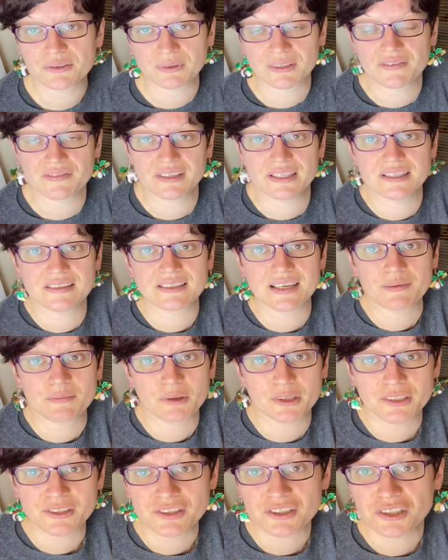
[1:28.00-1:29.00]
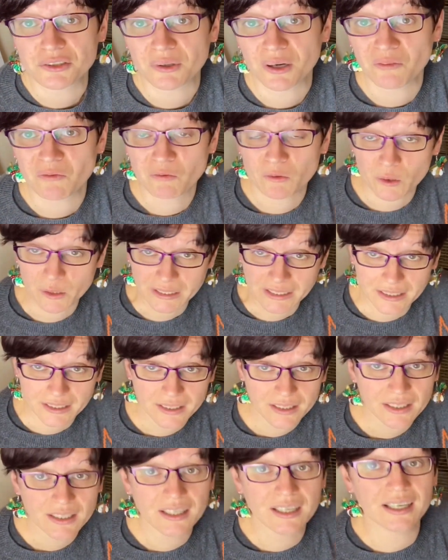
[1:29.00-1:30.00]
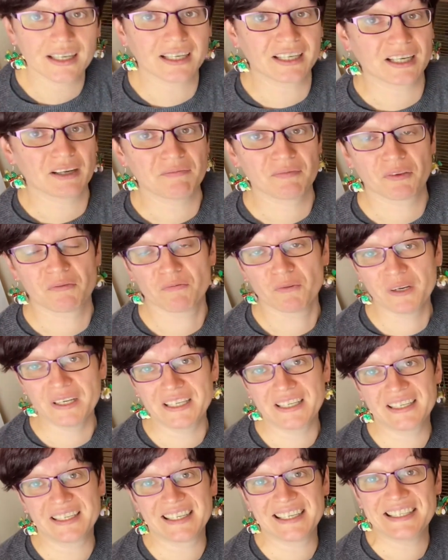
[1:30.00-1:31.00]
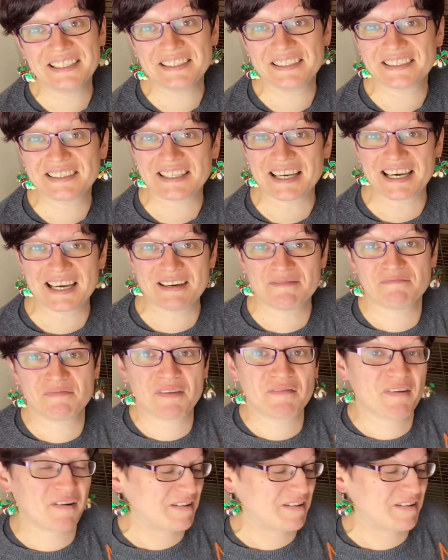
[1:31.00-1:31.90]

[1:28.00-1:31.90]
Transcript: of these I'm going to do on running. Running is a very